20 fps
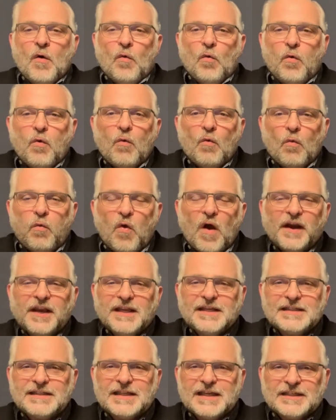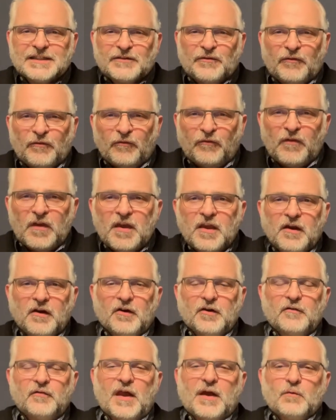what is this
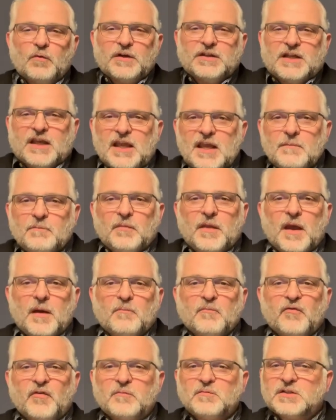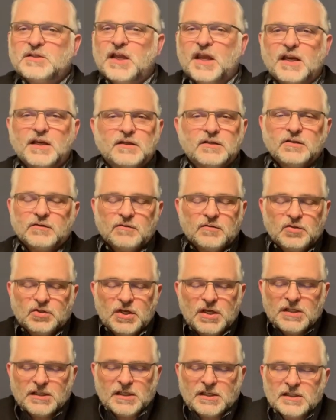fear that would keep them from saying,
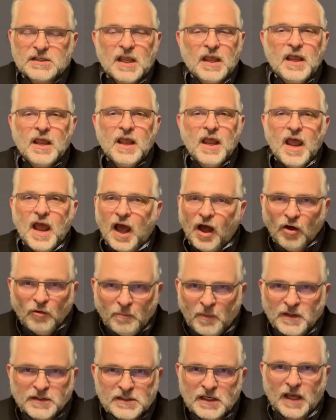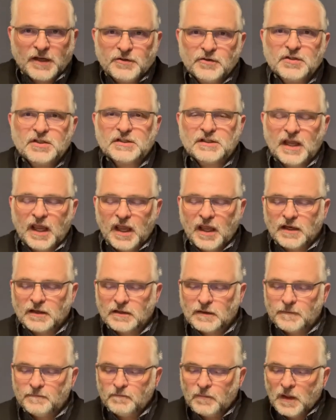Jesus, help us understand?